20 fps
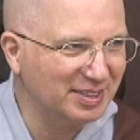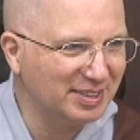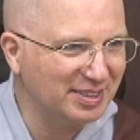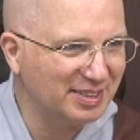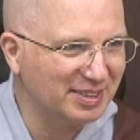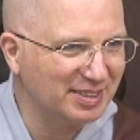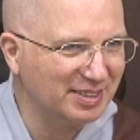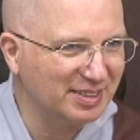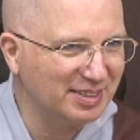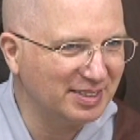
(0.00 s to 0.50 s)

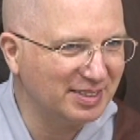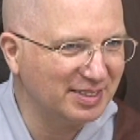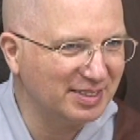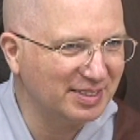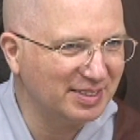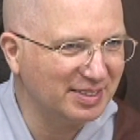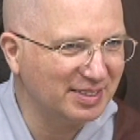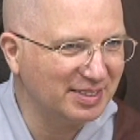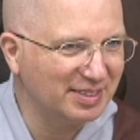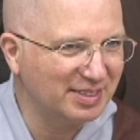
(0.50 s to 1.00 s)

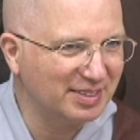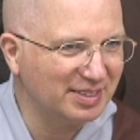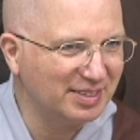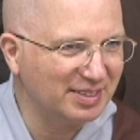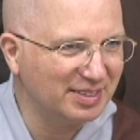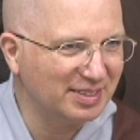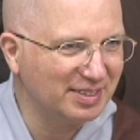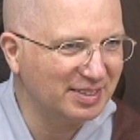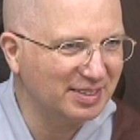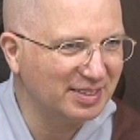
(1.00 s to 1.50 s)

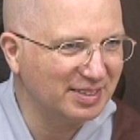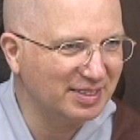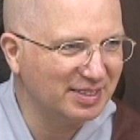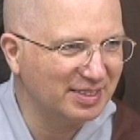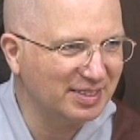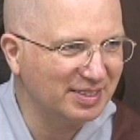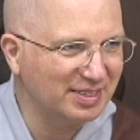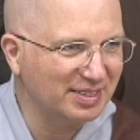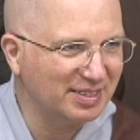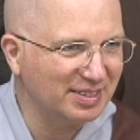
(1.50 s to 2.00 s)

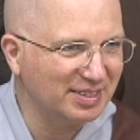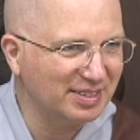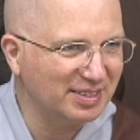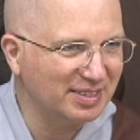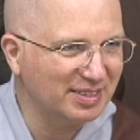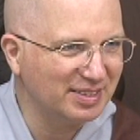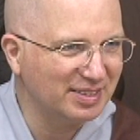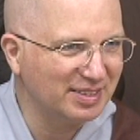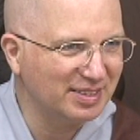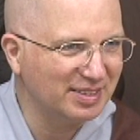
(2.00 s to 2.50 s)

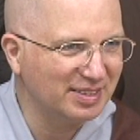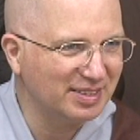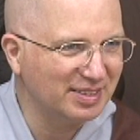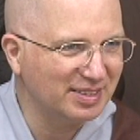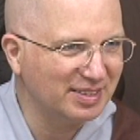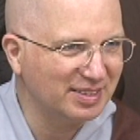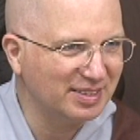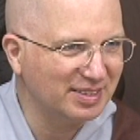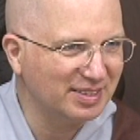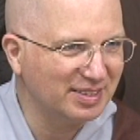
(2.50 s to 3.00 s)

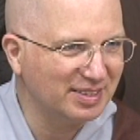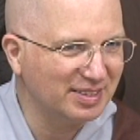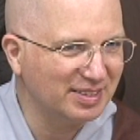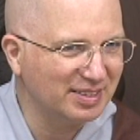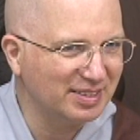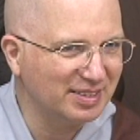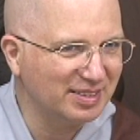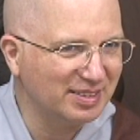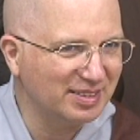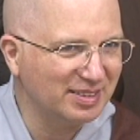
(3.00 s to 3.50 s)

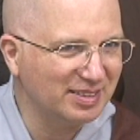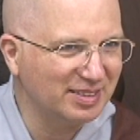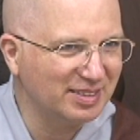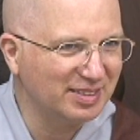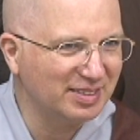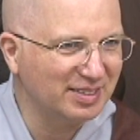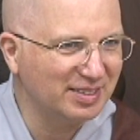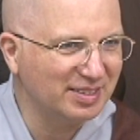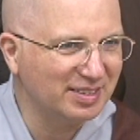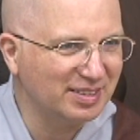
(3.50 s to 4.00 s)

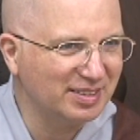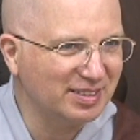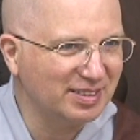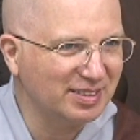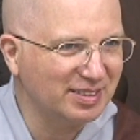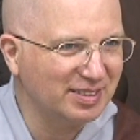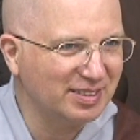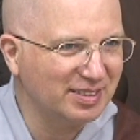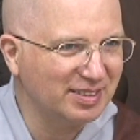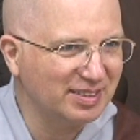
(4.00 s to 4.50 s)

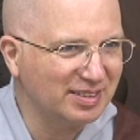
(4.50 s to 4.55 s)
(silence)